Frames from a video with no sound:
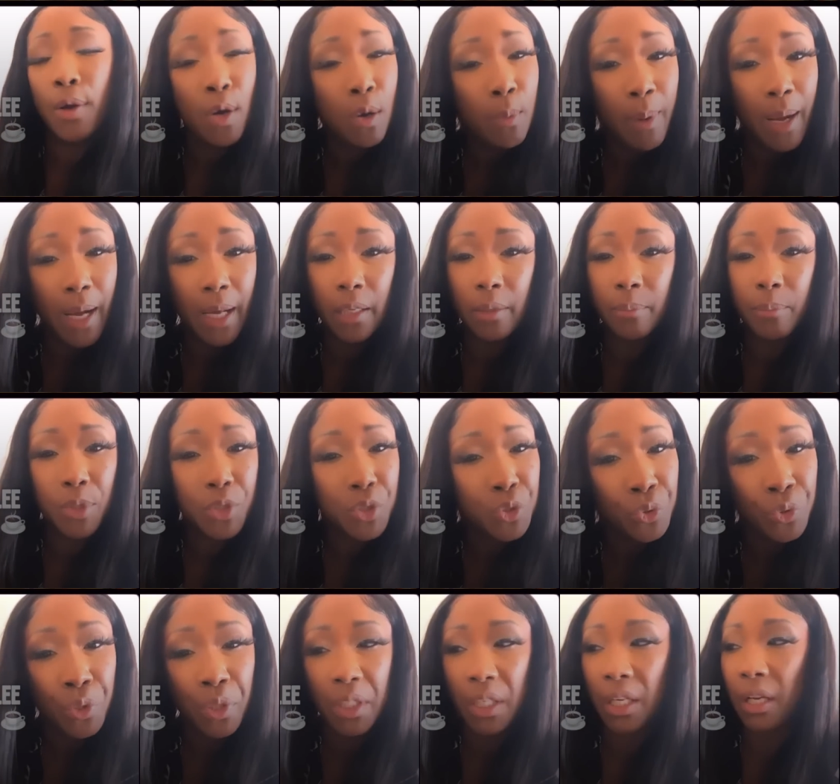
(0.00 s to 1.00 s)
nobody
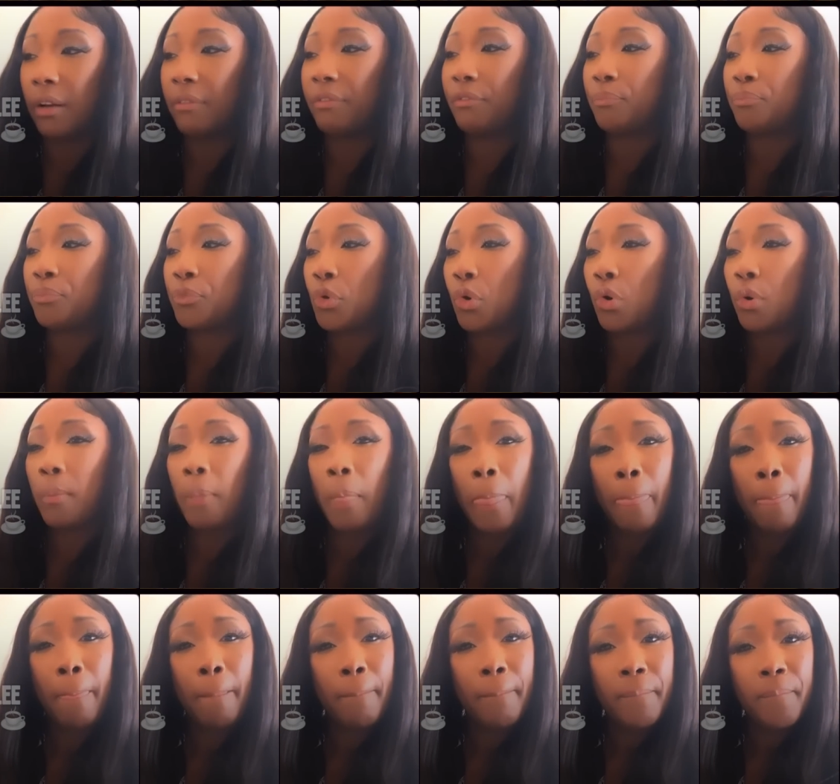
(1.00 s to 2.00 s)
mature enough, especially as a
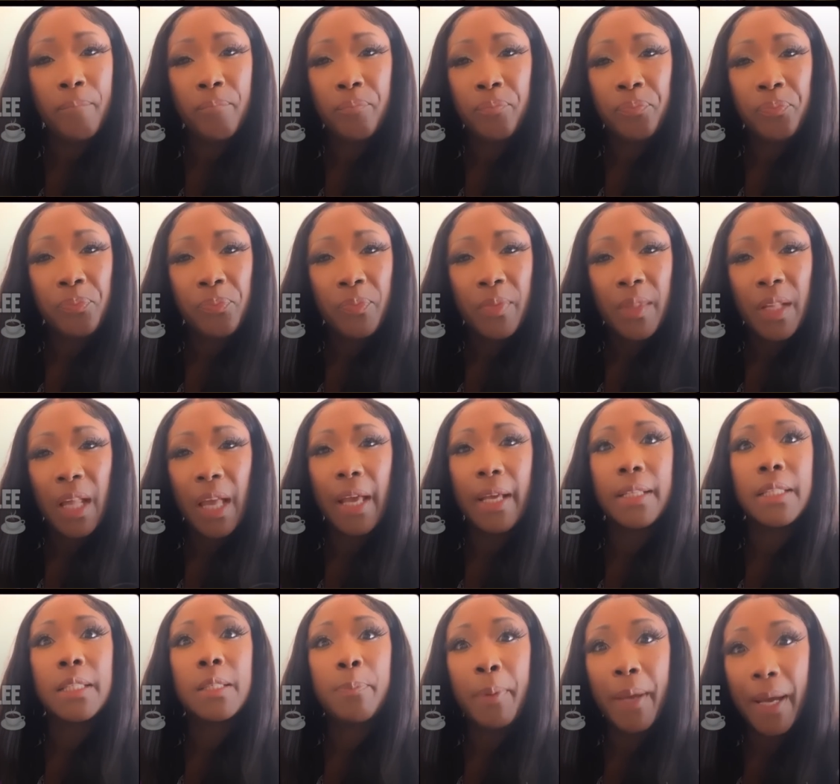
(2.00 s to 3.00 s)
man,
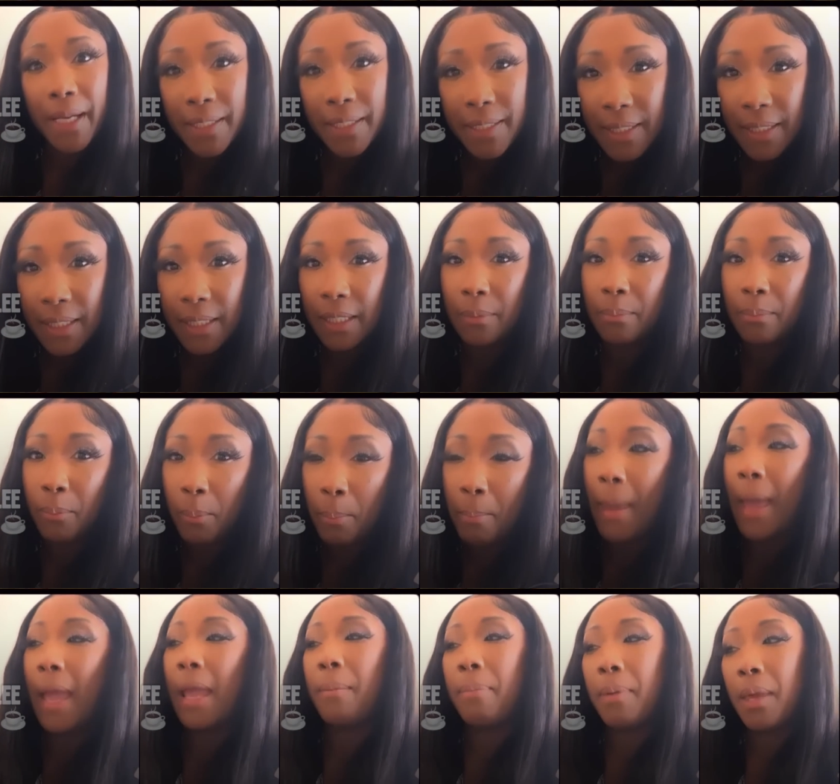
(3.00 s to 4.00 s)
especially maybe
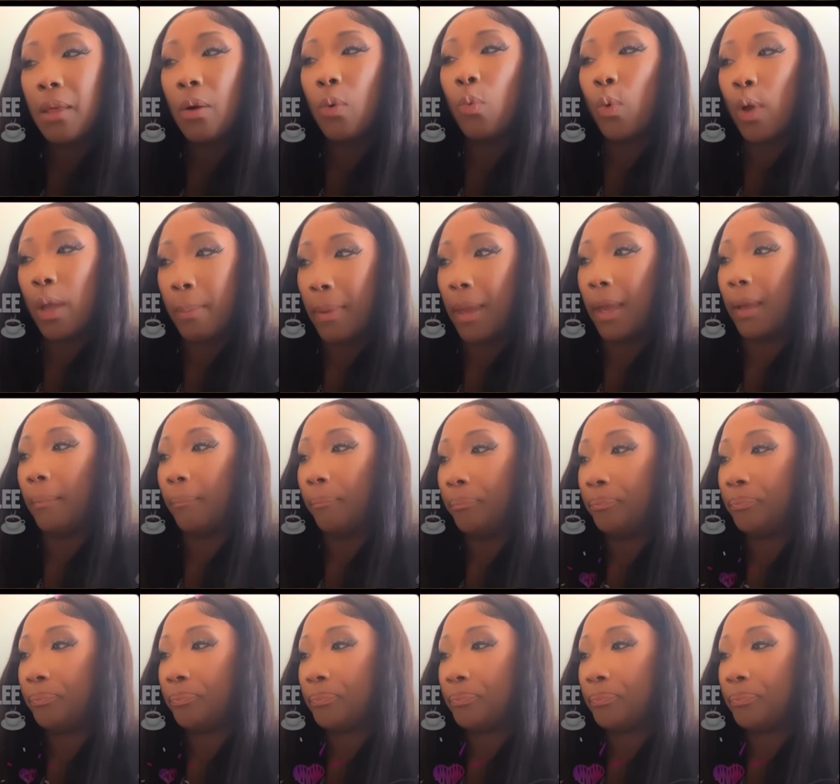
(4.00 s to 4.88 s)
the women.